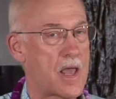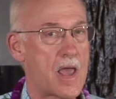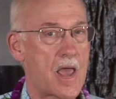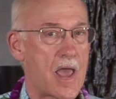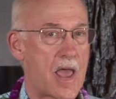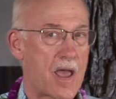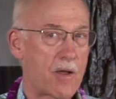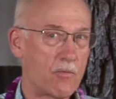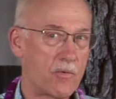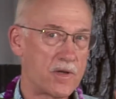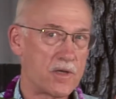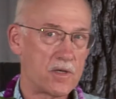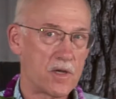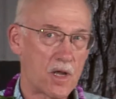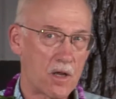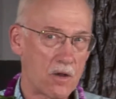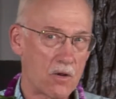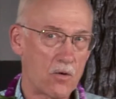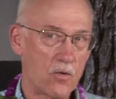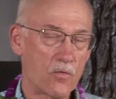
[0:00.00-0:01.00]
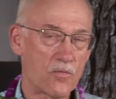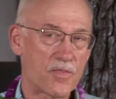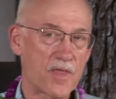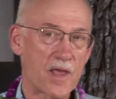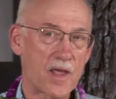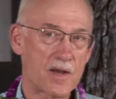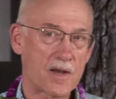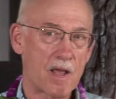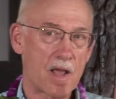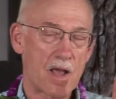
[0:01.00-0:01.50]
And we know
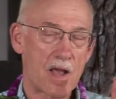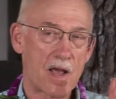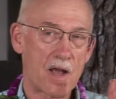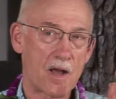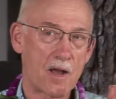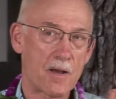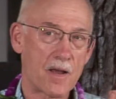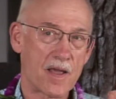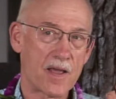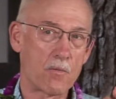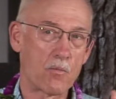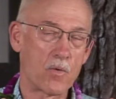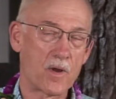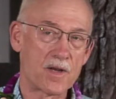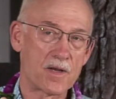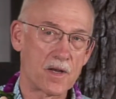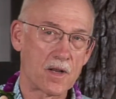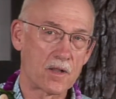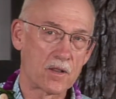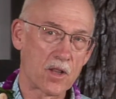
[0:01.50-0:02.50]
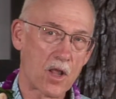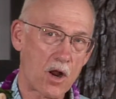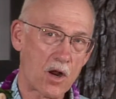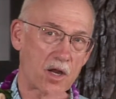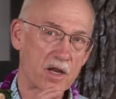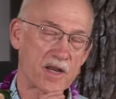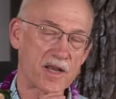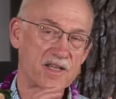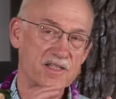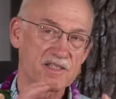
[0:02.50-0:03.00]
that when
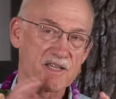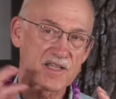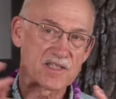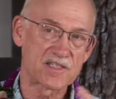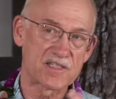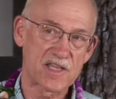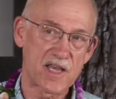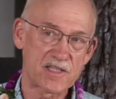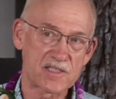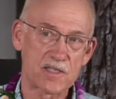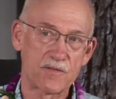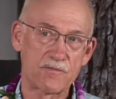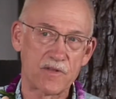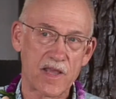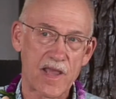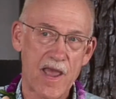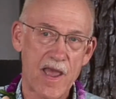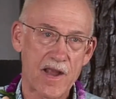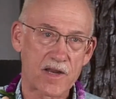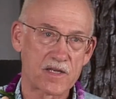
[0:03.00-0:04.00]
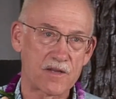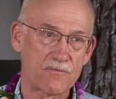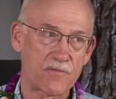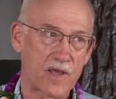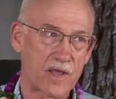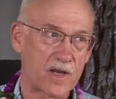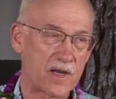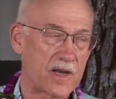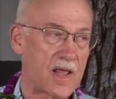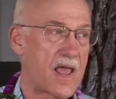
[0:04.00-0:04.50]
LARC is excessively
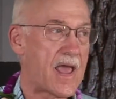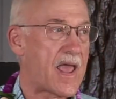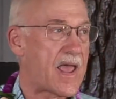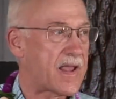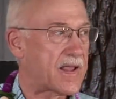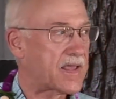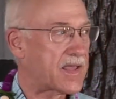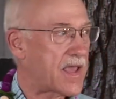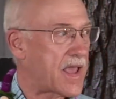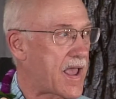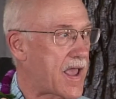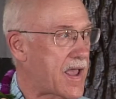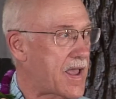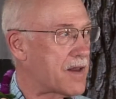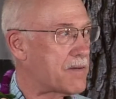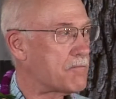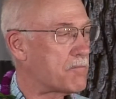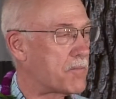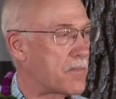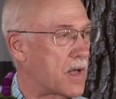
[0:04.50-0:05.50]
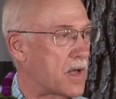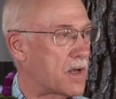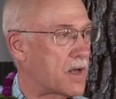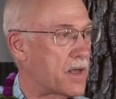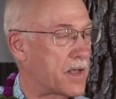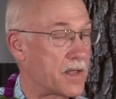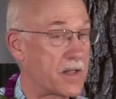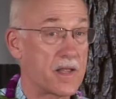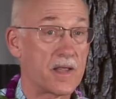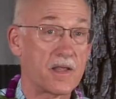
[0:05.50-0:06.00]
activated,
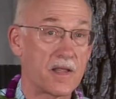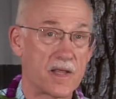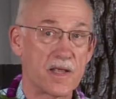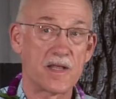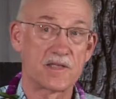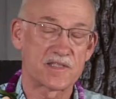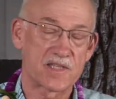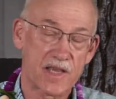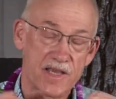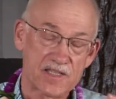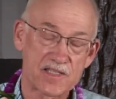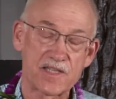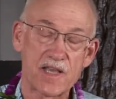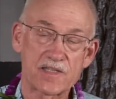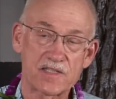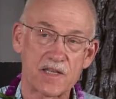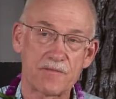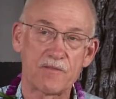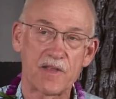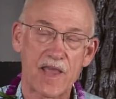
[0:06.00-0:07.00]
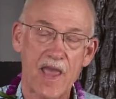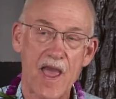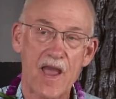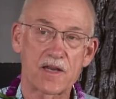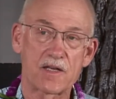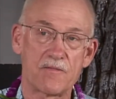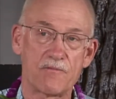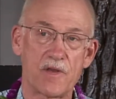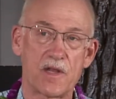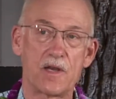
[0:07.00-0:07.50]
it's excessively
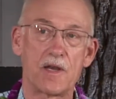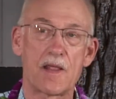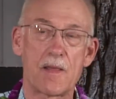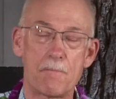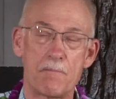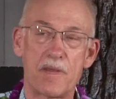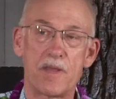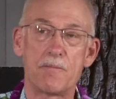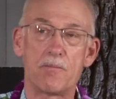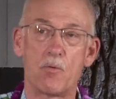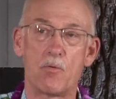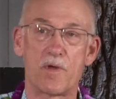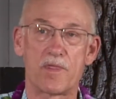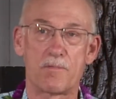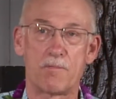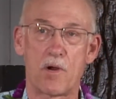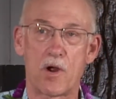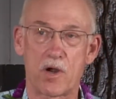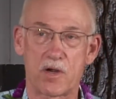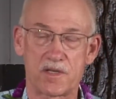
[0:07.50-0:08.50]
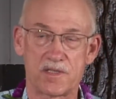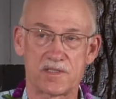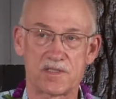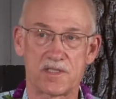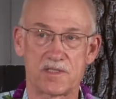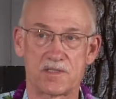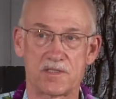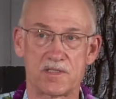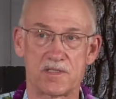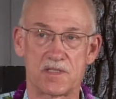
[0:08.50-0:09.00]
activated in people with
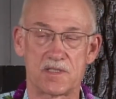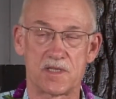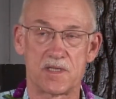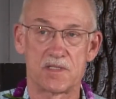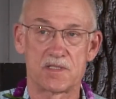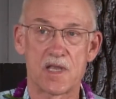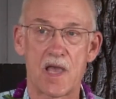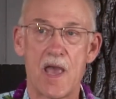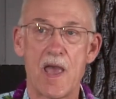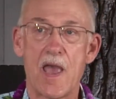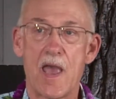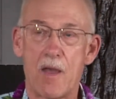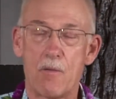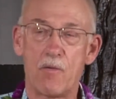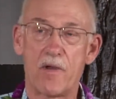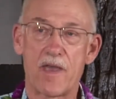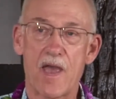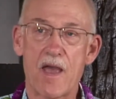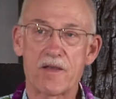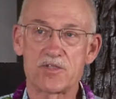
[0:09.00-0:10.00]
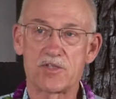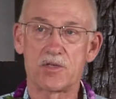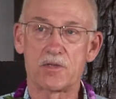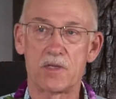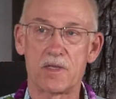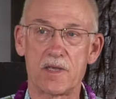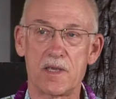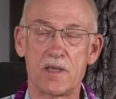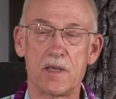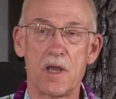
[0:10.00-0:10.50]
Parkinson's disease. And we
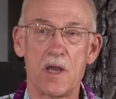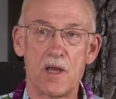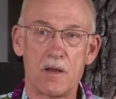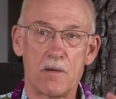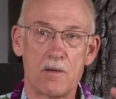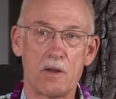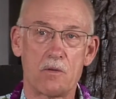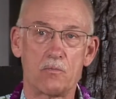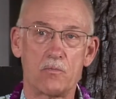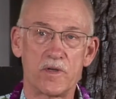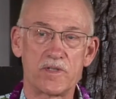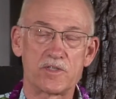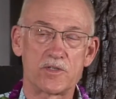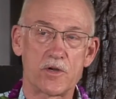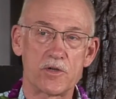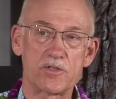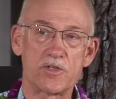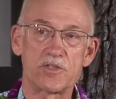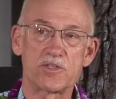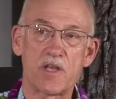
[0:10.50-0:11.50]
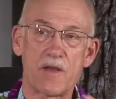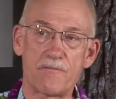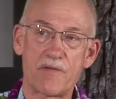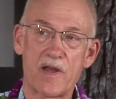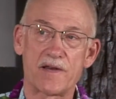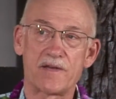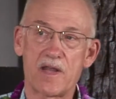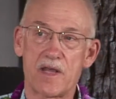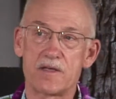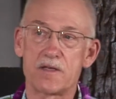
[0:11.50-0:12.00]
actually, researchers have
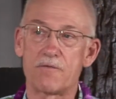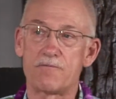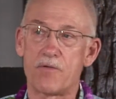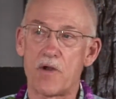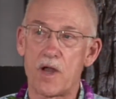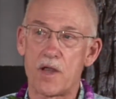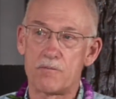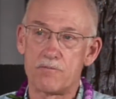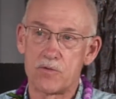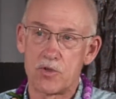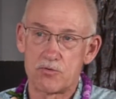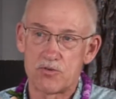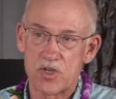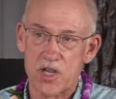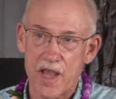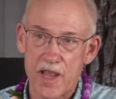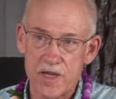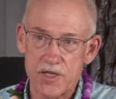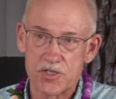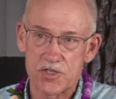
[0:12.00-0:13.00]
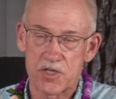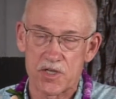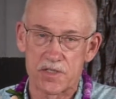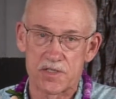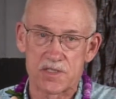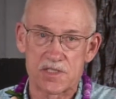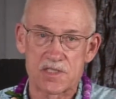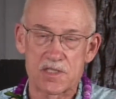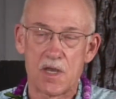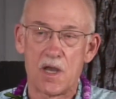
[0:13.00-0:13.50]
identified
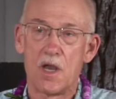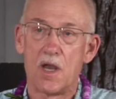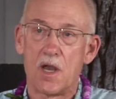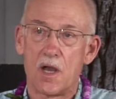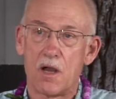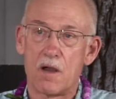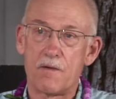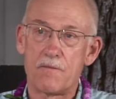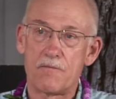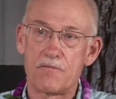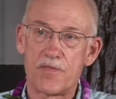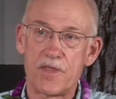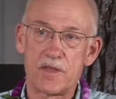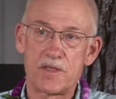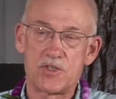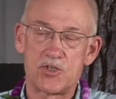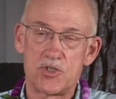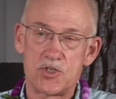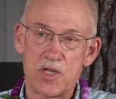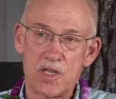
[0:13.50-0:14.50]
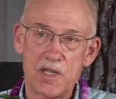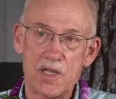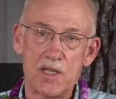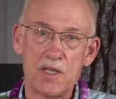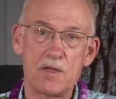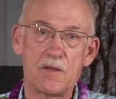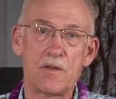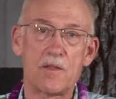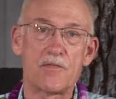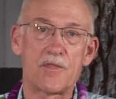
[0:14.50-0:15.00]
mutations of the
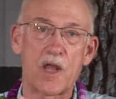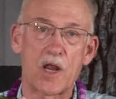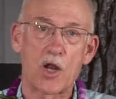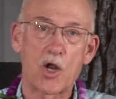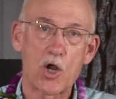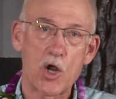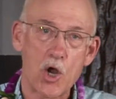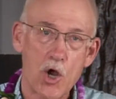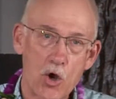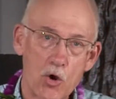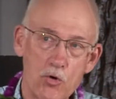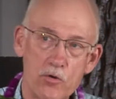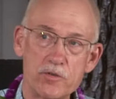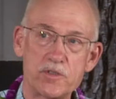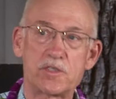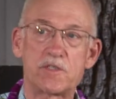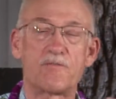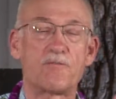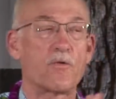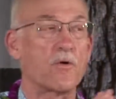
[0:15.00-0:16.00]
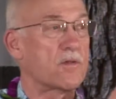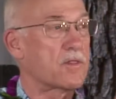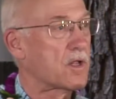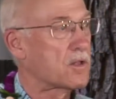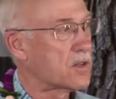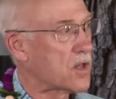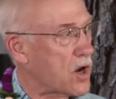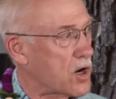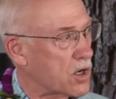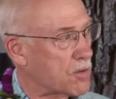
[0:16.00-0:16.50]
gene that codes for the
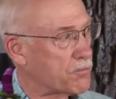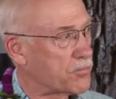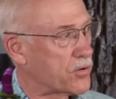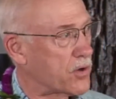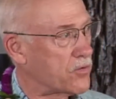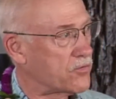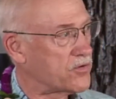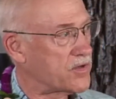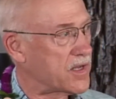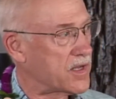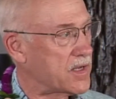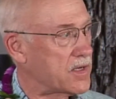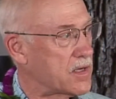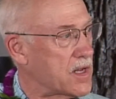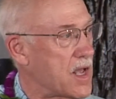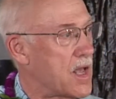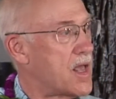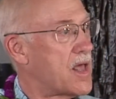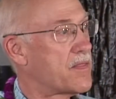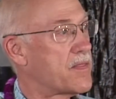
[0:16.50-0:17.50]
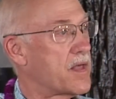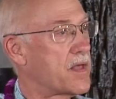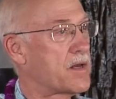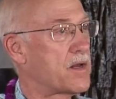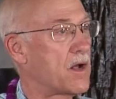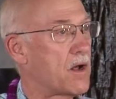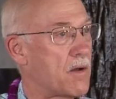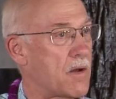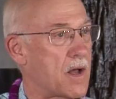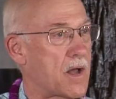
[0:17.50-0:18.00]
LARC protein that
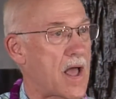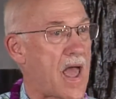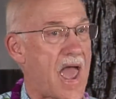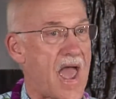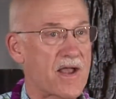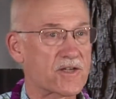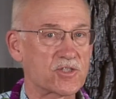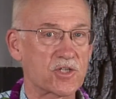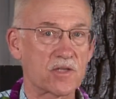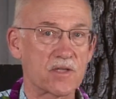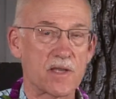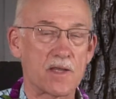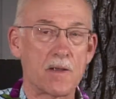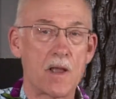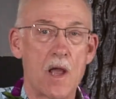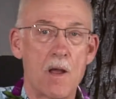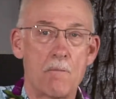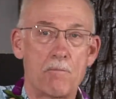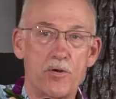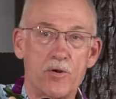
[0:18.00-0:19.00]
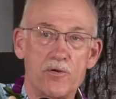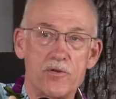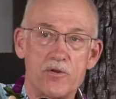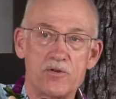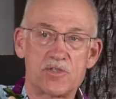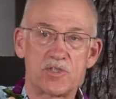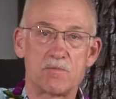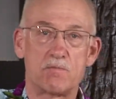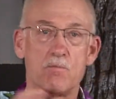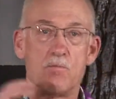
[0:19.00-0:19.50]
actually
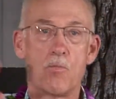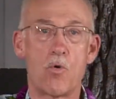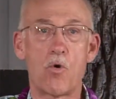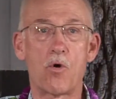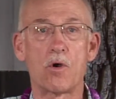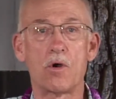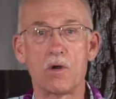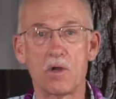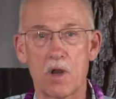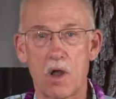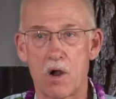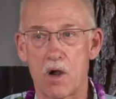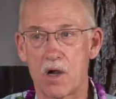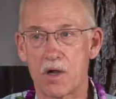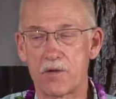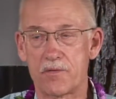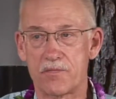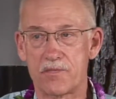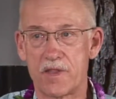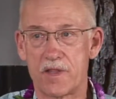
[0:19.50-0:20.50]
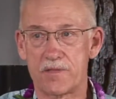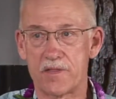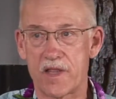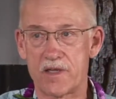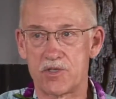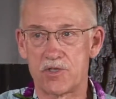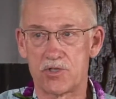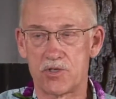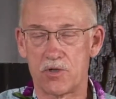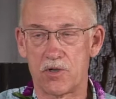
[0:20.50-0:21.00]
produce more LARC than they
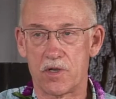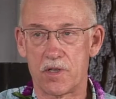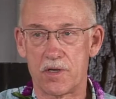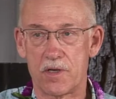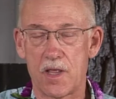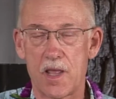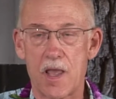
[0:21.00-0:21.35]
should,